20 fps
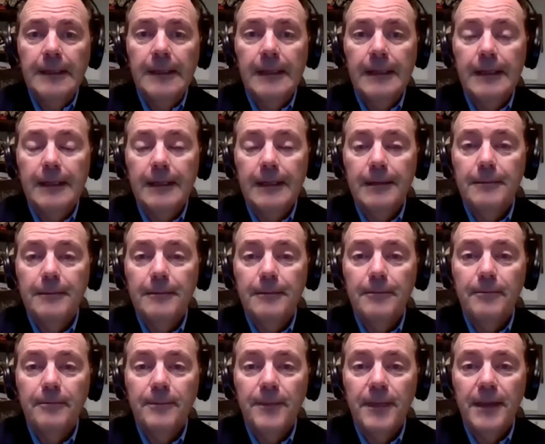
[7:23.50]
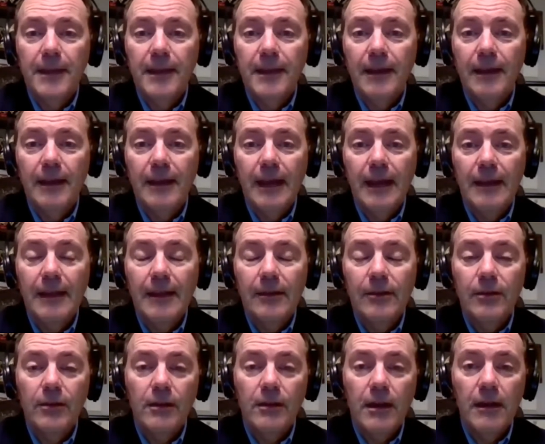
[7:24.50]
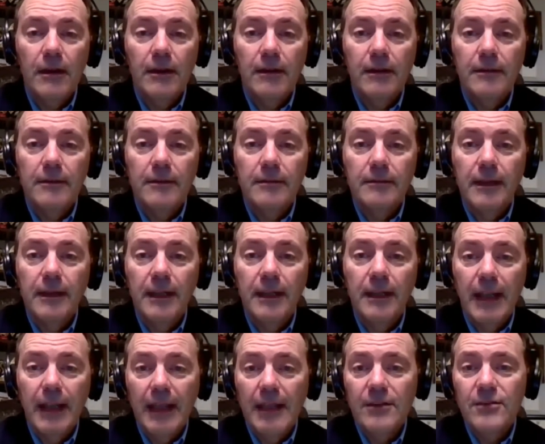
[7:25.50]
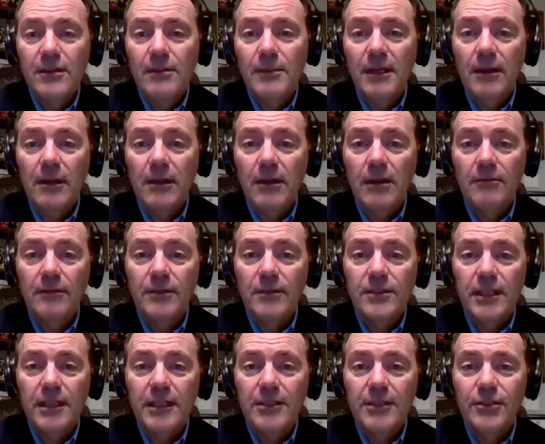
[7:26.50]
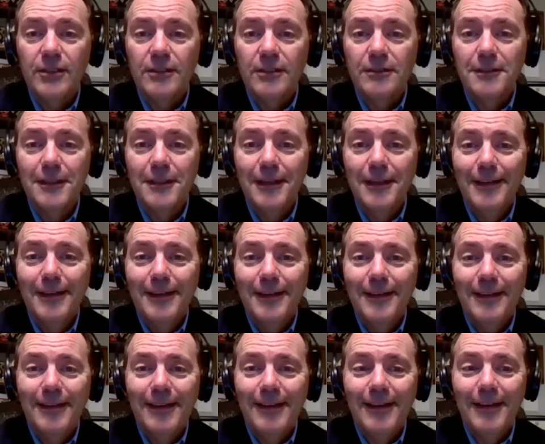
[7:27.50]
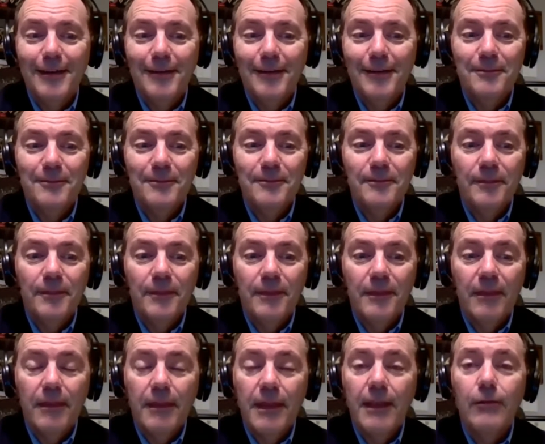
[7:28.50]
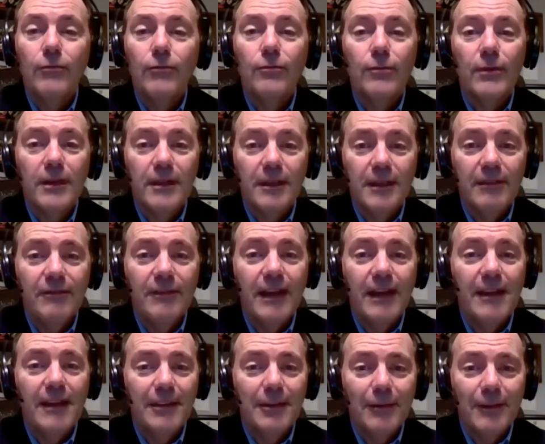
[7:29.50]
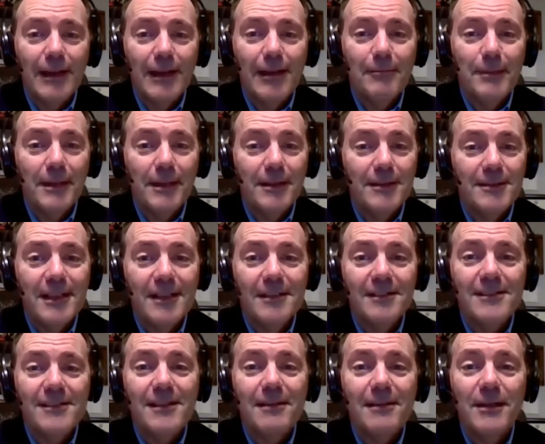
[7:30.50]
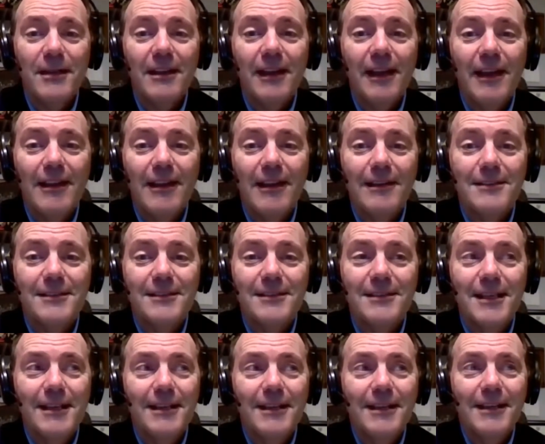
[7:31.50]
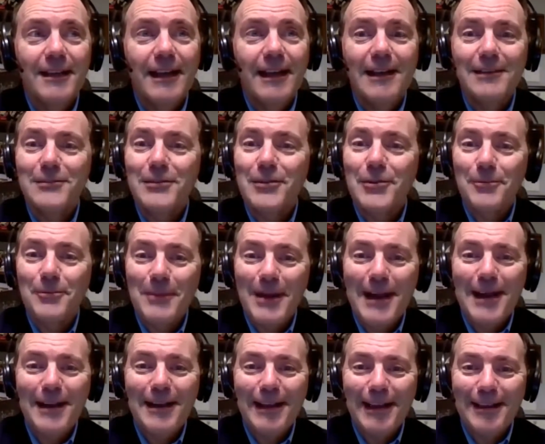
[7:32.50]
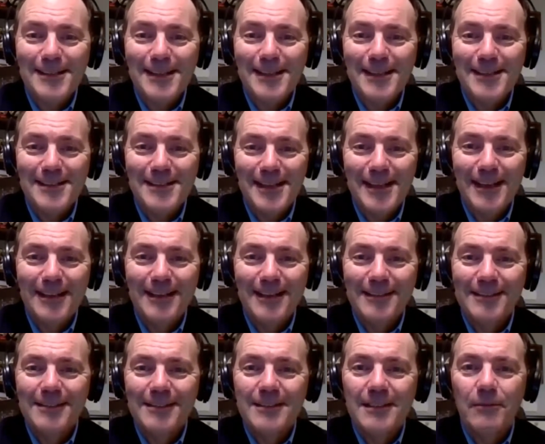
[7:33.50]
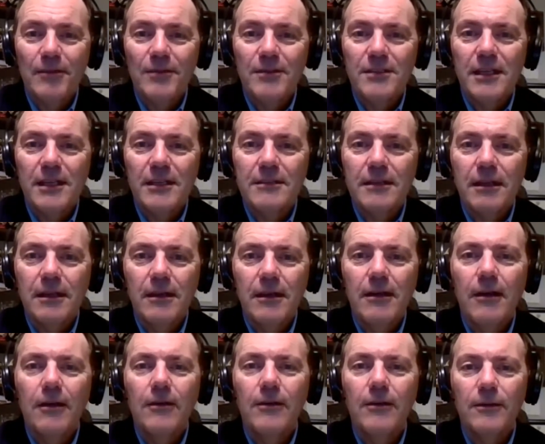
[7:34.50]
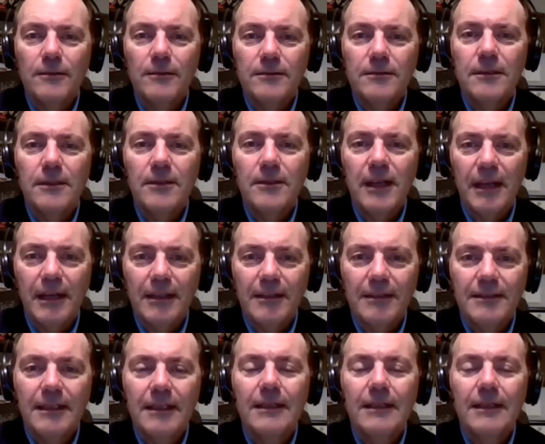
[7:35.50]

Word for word: um, and, and, then you kind of engage them in a conversation, um, they really value that because then somebody has has their back, as they say. Someone says, "Oh, okay,